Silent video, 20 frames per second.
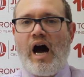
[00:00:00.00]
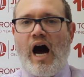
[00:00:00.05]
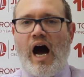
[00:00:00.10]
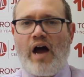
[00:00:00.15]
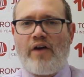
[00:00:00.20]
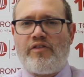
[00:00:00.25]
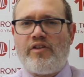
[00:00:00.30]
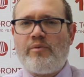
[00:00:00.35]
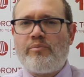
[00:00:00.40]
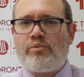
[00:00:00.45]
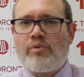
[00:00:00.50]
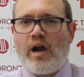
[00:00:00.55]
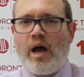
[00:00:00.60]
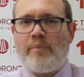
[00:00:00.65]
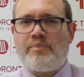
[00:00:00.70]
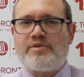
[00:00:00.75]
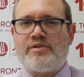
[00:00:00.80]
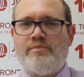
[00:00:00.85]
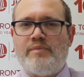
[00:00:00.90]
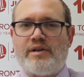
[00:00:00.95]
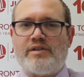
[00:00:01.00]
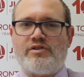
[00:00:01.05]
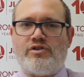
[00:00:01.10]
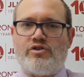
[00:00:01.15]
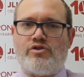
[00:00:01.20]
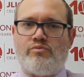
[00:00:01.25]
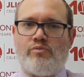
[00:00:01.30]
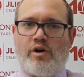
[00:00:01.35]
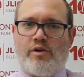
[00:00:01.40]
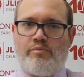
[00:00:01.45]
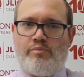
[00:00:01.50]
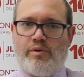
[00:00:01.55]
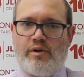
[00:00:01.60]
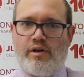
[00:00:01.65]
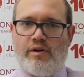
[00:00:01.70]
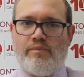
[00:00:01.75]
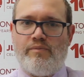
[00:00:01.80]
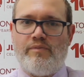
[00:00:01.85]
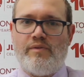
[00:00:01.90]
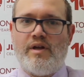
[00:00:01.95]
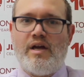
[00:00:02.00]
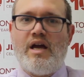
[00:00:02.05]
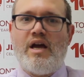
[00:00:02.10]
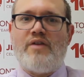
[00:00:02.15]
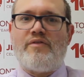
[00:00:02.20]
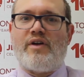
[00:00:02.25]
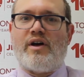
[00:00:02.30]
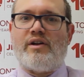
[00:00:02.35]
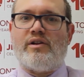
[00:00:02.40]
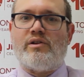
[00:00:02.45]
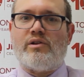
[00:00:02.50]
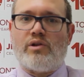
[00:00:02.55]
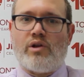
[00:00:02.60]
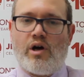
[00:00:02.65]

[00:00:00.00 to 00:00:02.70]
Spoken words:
I think perhaps the message might be that in